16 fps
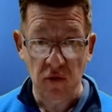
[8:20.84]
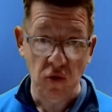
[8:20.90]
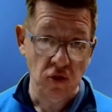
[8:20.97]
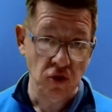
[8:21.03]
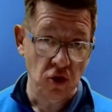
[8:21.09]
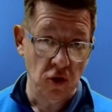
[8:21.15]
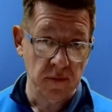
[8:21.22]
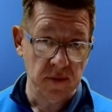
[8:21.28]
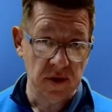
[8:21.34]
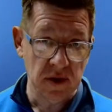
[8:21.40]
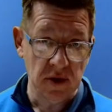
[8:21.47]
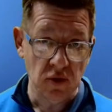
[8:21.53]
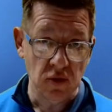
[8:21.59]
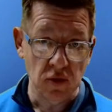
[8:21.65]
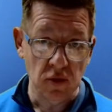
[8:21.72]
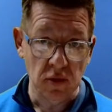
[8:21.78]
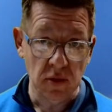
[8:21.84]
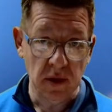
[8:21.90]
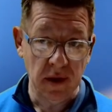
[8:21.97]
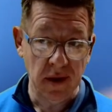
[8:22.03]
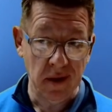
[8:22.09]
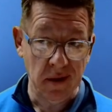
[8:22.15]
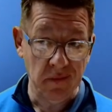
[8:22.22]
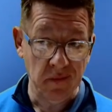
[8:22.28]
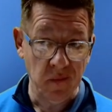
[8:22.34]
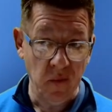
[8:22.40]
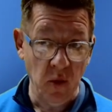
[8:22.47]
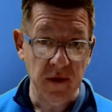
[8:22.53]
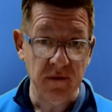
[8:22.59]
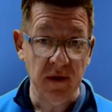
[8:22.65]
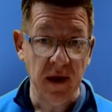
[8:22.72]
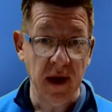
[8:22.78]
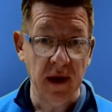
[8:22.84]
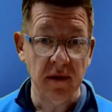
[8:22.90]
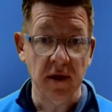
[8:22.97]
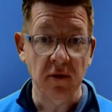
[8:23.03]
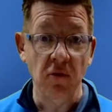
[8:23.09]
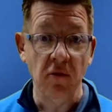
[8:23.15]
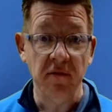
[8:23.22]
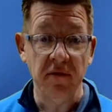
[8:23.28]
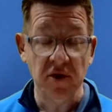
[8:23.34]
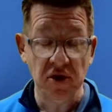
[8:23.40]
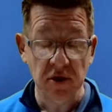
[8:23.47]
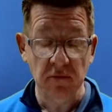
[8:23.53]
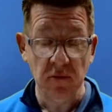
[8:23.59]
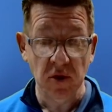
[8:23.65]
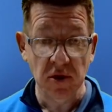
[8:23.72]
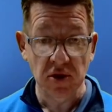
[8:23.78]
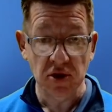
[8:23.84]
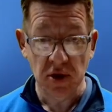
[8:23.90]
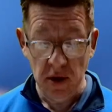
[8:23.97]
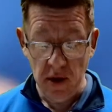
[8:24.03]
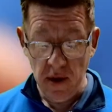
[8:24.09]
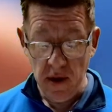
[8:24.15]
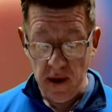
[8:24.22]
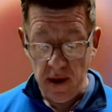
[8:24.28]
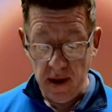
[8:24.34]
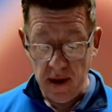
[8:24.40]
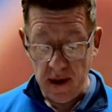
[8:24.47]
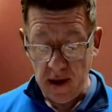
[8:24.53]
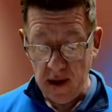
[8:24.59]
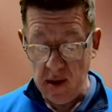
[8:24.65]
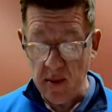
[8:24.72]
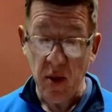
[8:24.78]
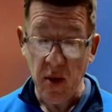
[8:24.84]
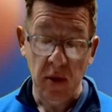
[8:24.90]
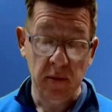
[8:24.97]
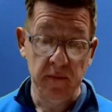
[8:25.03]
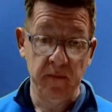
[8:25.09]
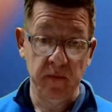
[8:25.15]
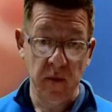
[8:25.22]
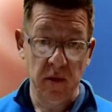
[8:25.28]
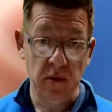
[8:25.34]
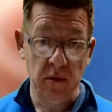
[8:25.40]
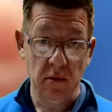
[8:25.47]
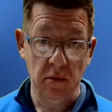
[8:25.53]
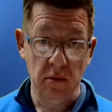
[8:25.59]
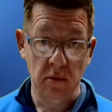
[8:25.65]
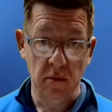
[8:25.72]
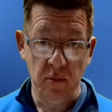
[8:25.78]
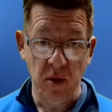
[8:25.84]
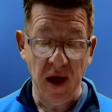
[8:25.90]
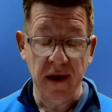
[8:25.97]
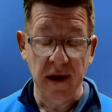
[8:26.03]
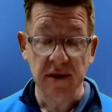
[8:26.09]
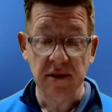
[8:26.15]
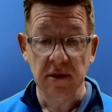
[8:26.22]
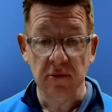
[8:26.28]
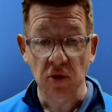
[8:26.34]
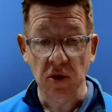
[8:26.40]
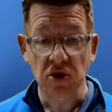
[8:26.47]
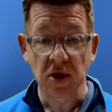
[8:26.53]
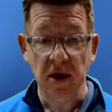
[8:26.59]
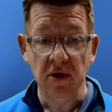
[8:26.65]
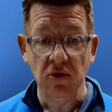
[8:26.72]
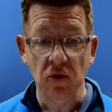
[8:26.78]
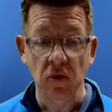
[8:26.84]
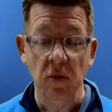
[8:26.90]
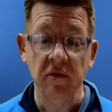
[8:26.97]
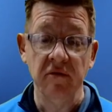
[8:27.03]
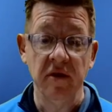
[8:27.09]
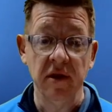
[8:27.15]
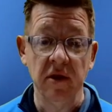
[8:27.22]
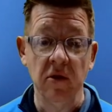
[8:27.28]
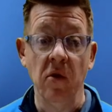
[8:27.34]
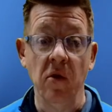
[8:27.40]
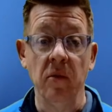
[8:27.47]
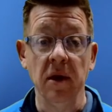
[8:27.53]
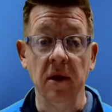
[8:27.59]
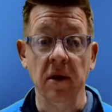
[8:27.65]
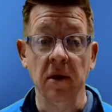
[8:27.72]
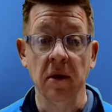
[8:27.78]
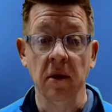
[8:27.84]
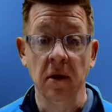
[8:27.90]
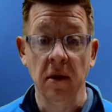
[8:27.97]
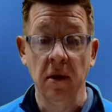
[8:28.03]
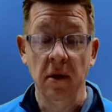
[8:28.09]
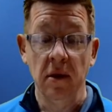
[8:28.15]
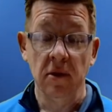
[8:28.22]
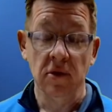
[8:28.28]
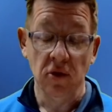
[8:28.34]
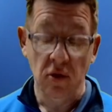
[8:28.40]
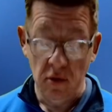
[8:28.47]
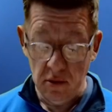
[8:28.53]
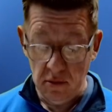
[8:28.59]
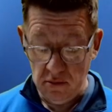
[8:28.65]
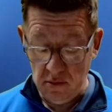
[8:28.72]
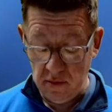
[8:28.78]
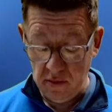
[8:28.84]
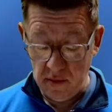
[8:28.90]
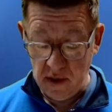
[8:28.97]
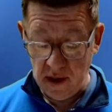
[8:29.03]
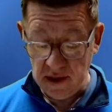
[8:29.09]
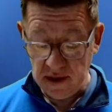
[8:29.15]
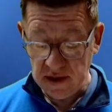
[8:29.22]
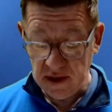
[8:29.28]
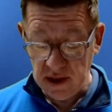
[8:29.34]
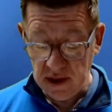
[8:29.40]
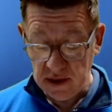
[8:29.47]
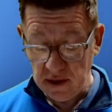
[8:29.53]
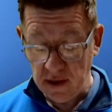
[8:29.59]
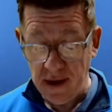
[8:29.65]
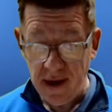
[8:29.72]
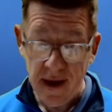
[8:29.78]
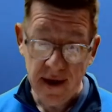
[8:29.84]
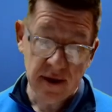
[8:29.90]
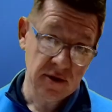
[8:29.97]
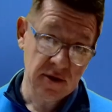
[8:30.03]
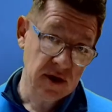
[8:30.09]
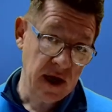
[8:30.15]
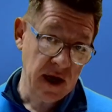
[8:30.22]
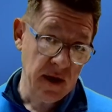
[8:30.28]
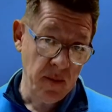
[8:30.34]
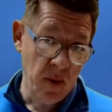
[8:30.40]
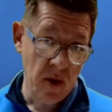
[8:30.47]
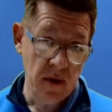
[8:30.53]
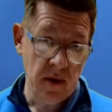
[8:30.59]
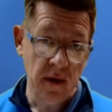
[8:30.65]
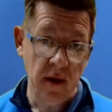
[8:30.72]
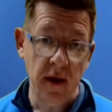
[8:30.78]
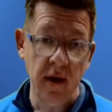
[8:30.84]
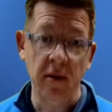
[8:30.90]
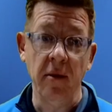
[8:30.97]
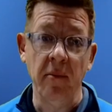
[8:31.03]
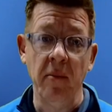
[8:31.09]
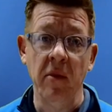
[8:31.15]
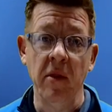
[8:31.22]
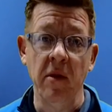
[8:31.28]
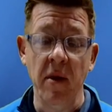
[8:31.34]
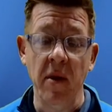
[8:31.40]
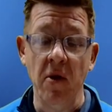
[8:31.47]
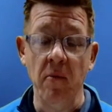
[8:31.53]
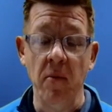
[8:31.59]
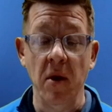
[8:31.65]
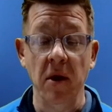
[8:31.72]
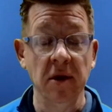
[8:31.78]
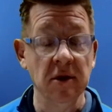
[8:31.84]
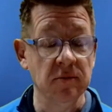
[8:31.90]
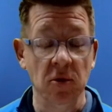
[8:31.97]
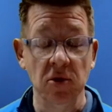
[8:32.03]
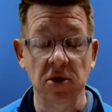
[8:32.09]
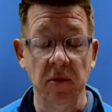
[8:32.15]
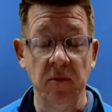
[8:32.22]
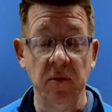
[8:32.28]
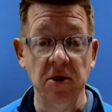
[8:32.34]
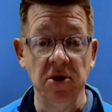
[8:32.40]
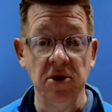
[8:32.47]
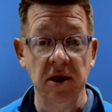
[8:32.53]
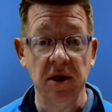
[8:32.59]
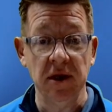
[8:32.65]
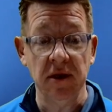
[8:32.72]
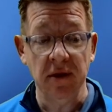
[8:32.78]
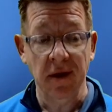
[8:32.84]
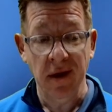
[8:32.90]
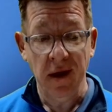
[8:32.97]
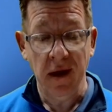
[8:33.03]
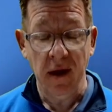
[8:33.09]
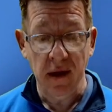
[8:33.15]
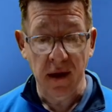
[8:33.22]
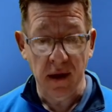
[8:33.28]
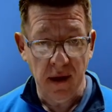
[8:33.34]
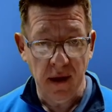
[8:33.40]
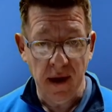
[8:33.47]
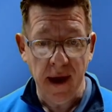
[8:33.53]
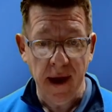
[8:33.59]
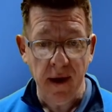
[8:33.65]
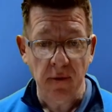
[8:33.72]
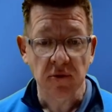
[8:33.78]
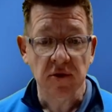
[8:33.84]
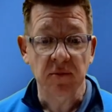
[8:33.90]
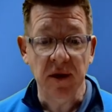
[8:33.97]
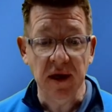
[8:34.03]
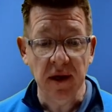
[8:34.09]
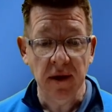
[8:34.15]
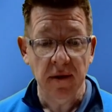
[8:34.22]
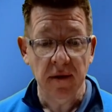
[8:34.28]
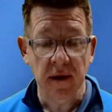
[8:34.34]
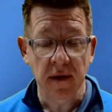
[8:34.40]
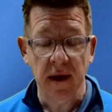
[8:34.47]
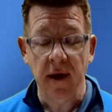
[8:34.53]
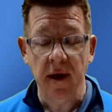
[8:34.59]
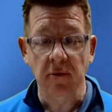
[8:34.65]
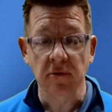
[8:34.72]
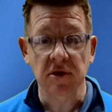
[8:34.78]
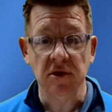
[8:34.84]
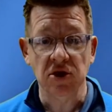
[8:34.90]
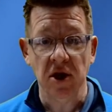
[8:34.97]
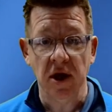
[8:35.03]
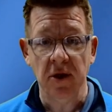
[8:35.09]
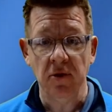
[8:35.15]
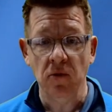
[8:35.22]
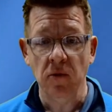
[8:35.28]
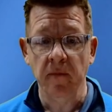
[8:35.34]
jobs in the go and I'm not even getting to go fishing much, but plan is I'm going to try and do 1 video a week. So as I say, hit the subscribe button, hit the bell button, it's much appreciated. It helps me, it helps the channel,